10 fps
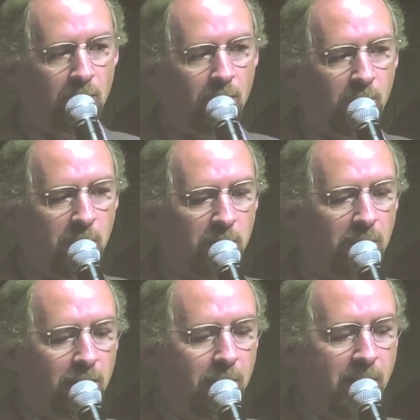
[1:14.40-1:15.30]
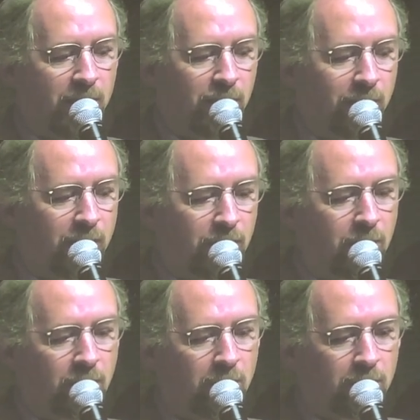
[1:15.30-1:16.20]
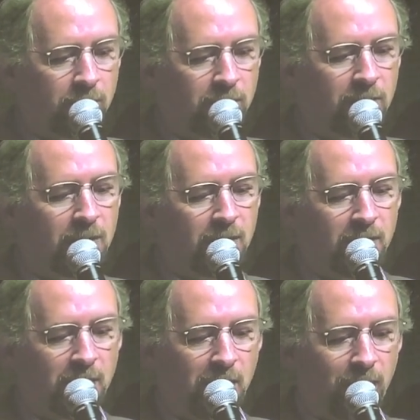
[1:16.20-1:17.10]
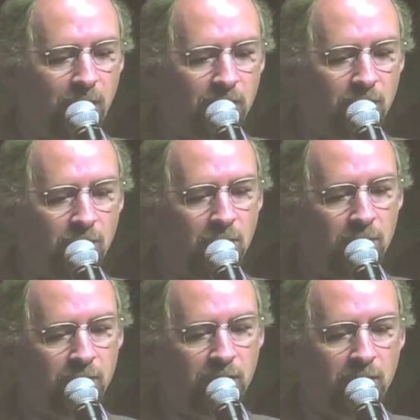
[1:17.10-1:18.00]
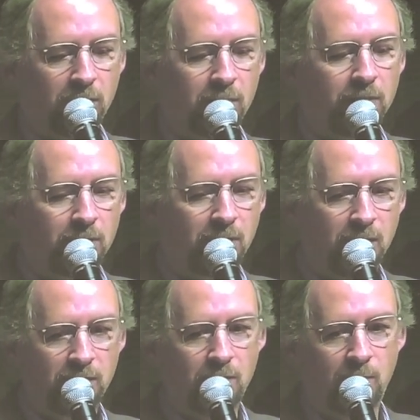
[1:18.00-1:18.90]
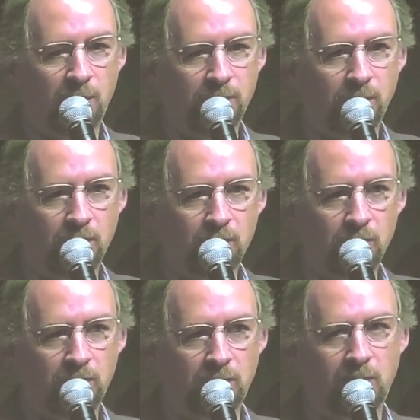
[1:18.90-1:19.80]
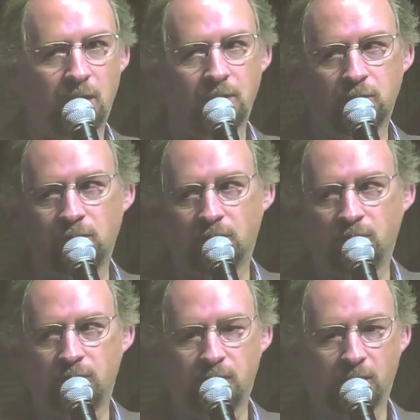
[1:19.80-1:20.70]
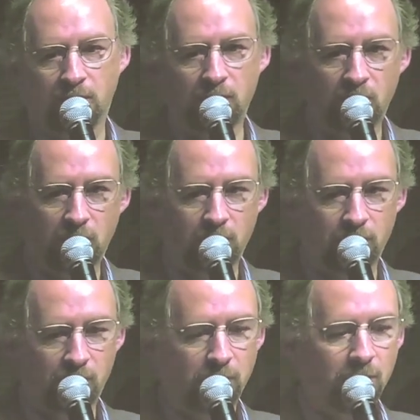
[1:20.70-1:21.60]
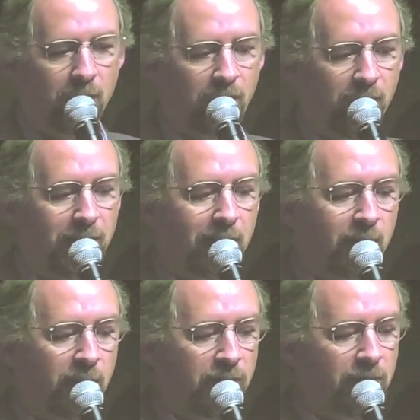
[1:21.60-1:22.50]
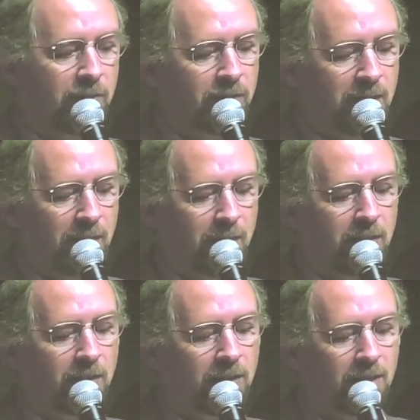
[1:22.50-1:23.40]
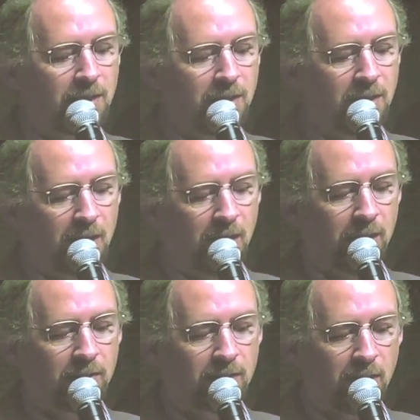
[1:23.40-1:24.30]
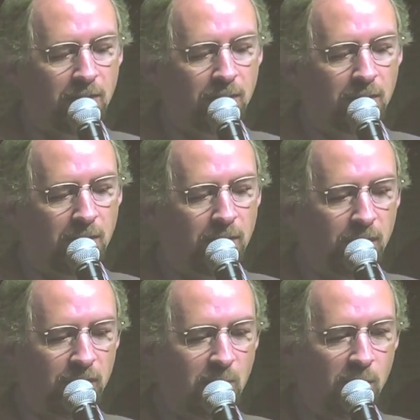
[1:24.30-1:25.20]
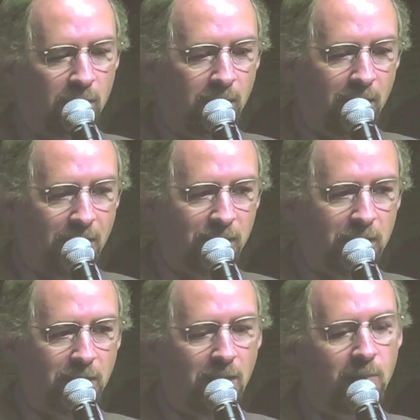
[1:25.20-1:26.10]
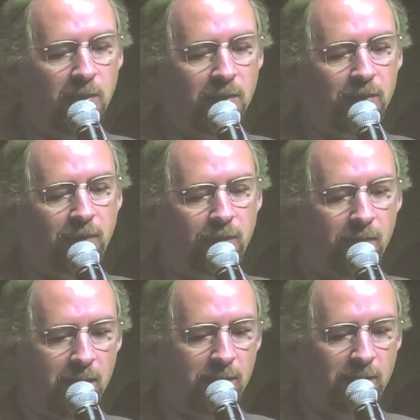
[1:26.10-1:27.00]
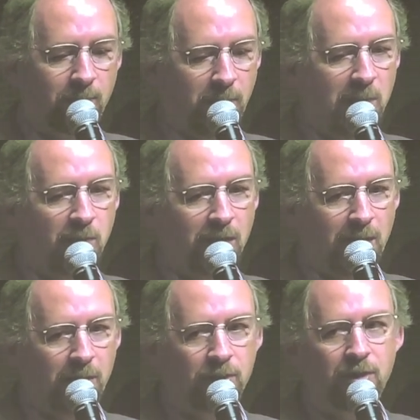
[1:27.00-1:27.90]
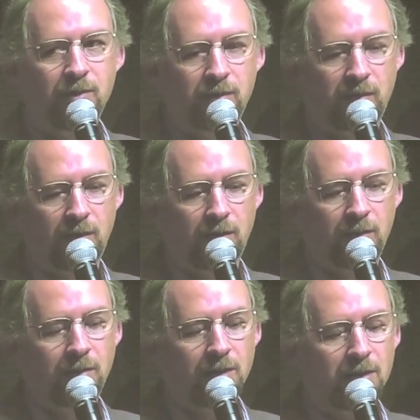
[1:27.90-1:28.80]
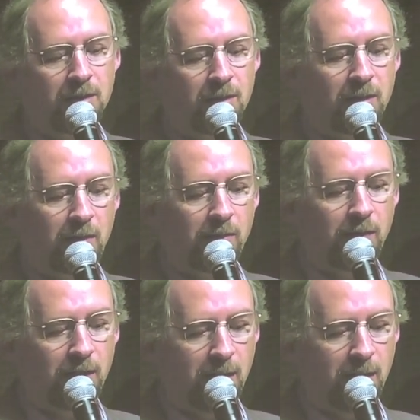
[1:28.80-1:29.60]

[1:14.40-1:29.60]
when people are managing physical gold, if the physical gold is stolen, there's not much you can do to undo that transaction, sort of short of finding the person who's taken it. And another, another similar asset type is, is paper cash, so, you know,